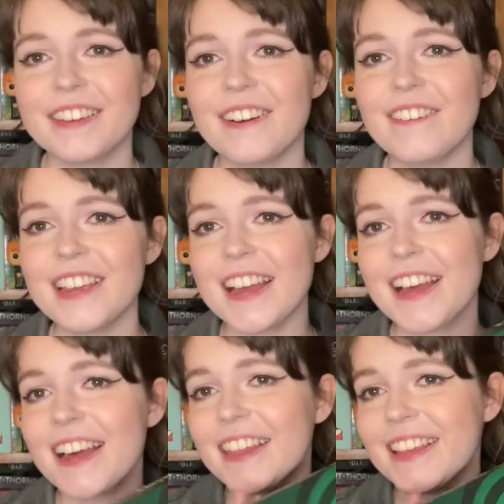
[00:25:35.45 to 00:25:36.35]
Oh
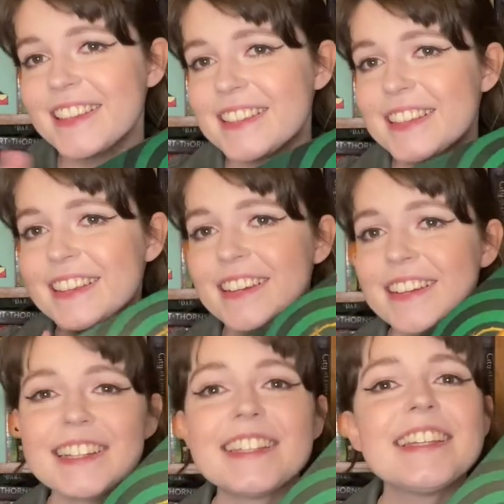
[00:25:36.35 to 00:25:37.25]
yeah, there's
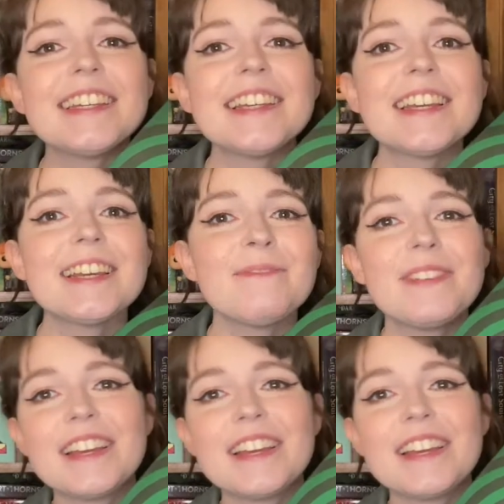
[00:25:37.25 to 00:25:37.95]
the Deep